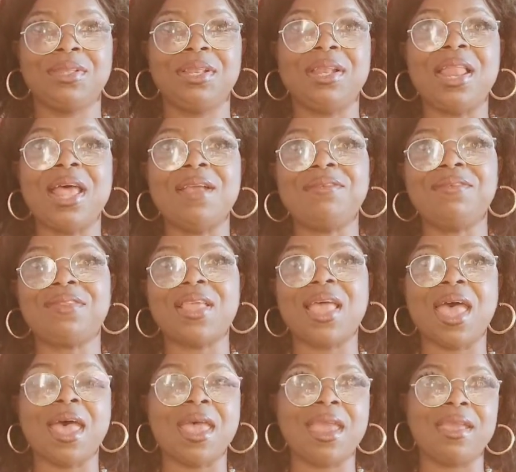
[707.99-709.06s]

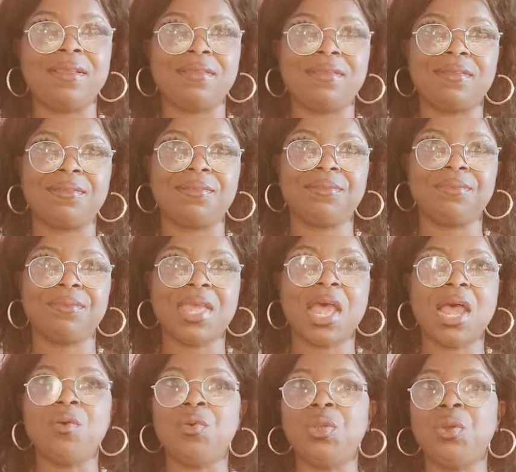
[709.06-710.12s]
Lifestyles,
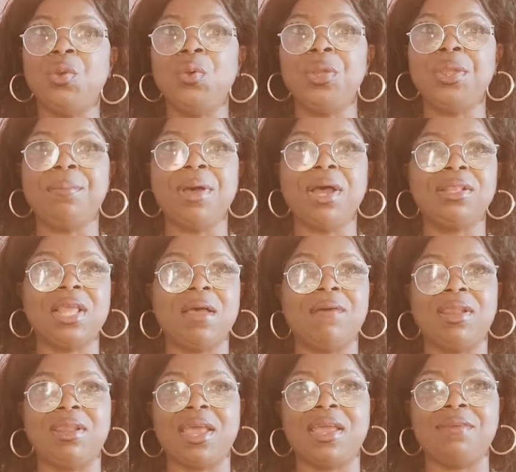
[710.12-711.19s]
how we go about
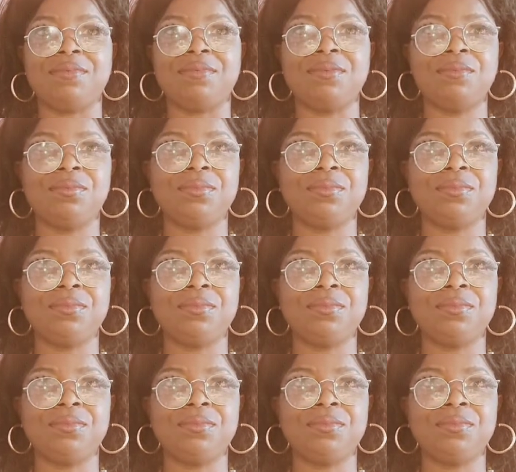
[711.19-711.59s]
our life.